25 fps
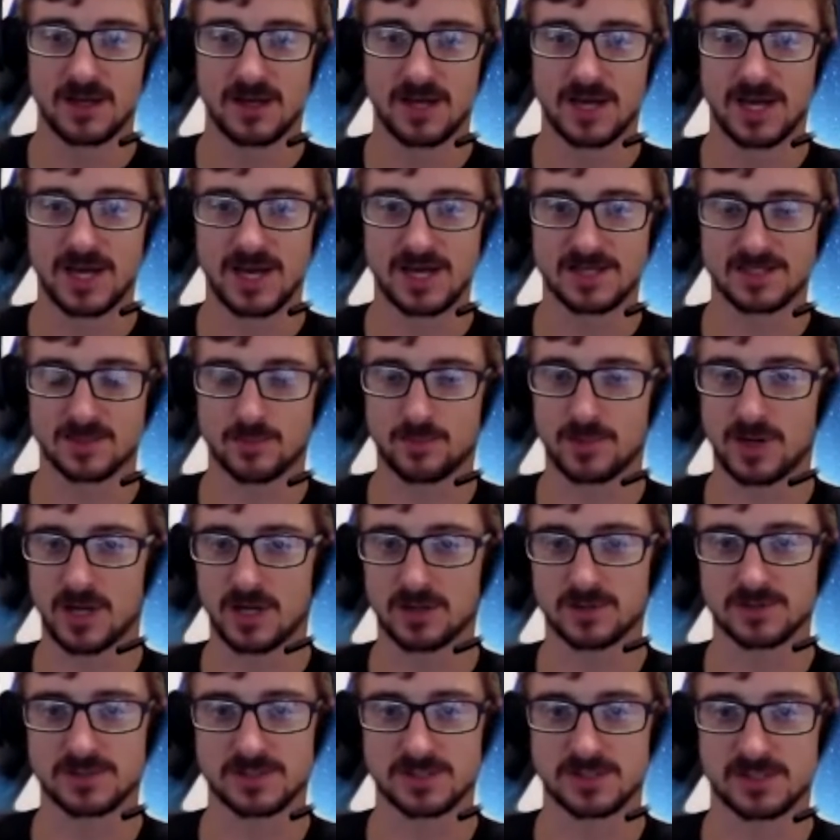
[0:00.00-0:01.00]
as
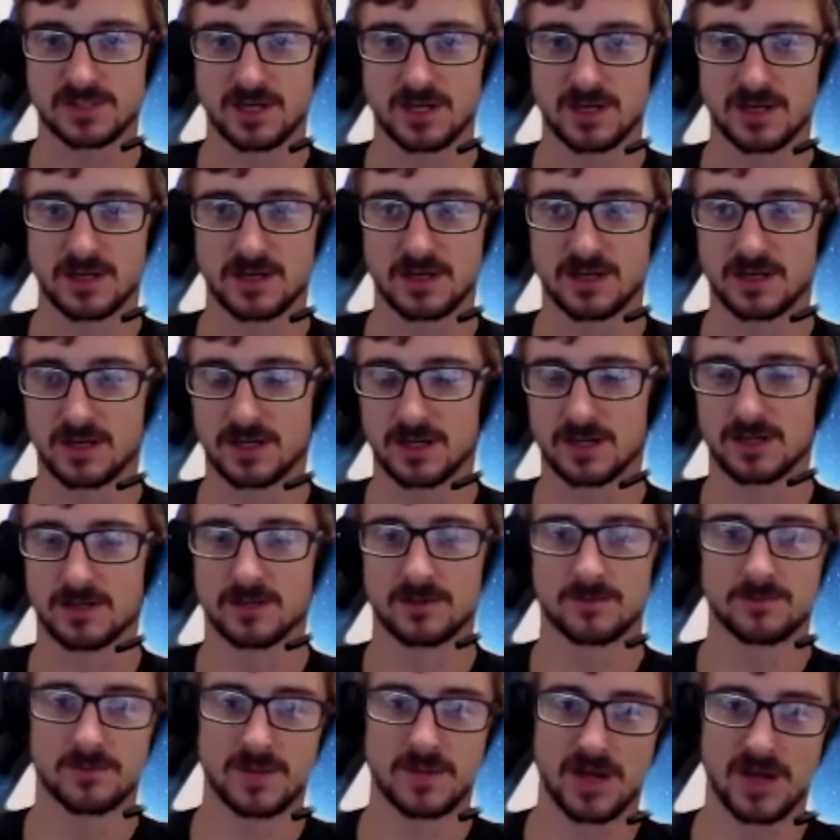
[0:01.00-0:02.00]
opposed
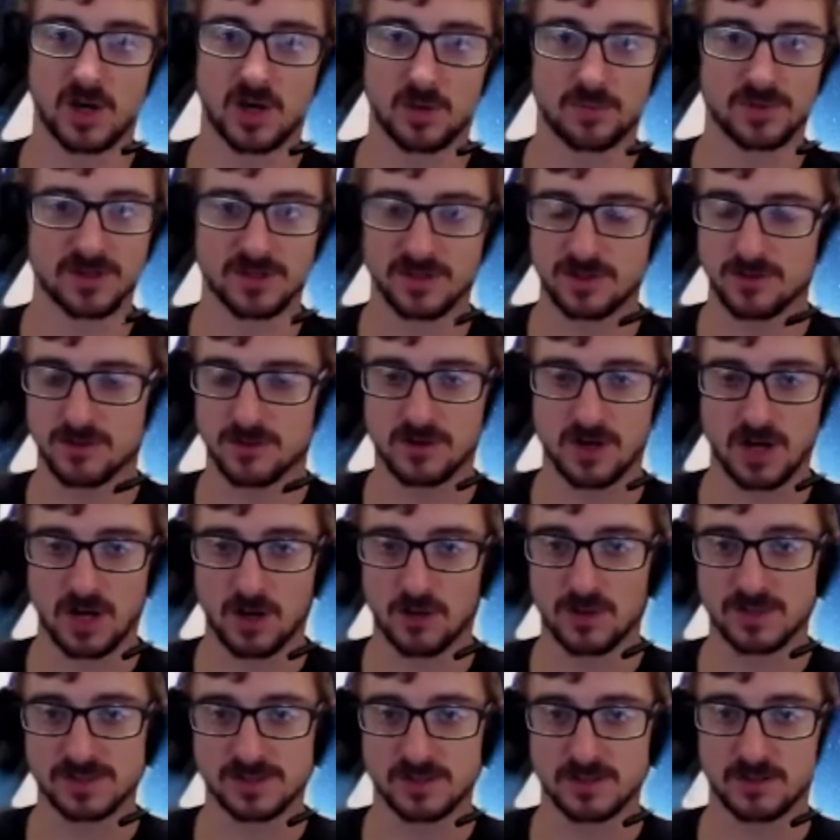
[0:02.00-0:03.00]
to helping you
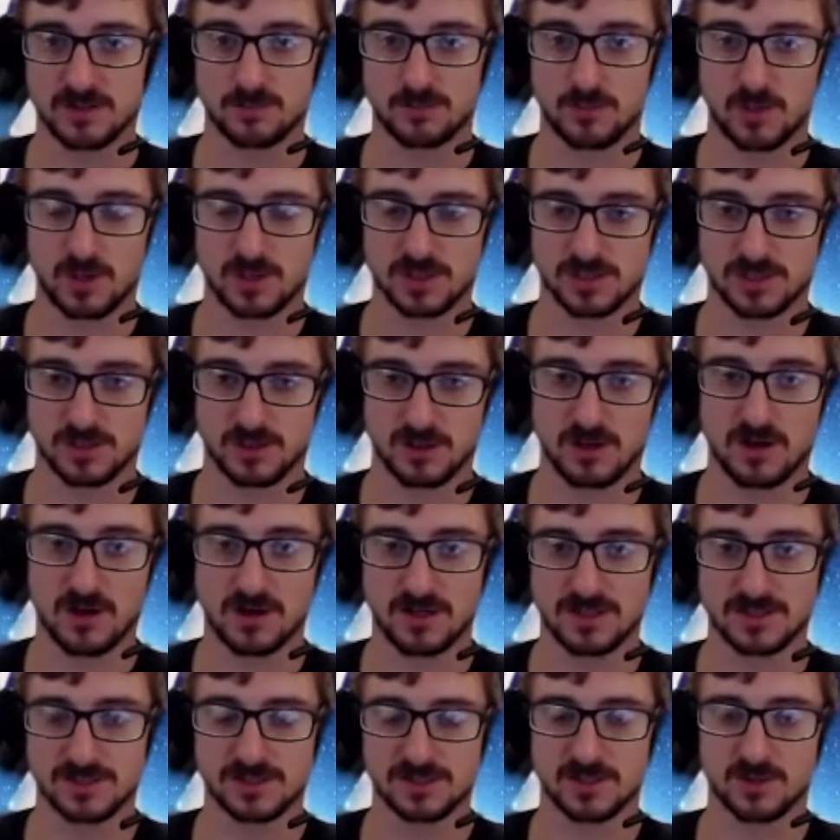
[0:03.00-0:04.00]
grow as a martial
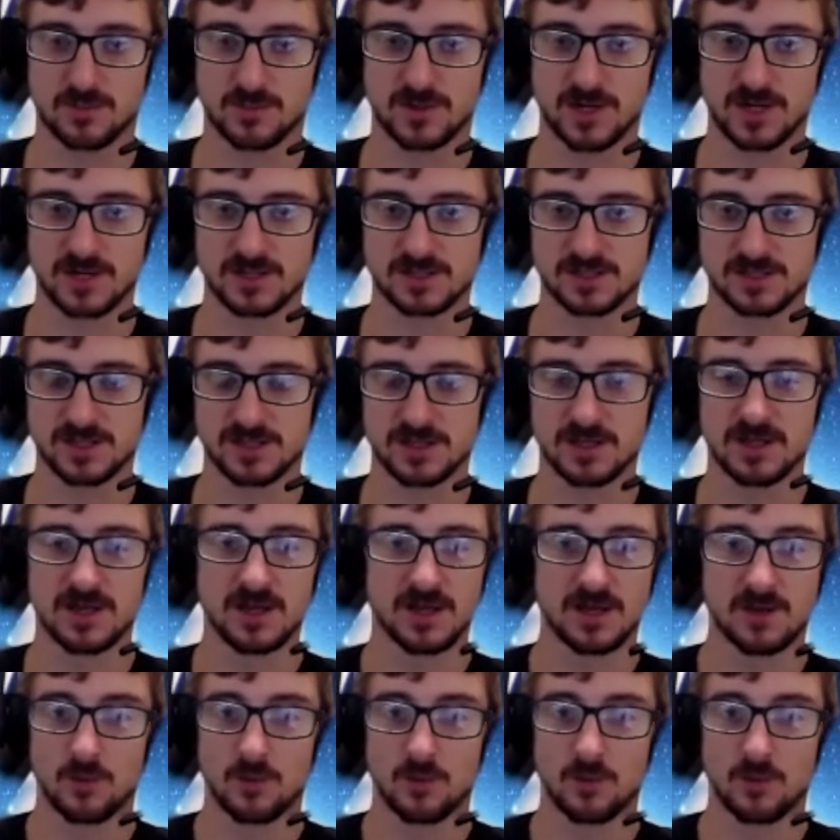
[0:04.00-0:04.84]
artist and a person.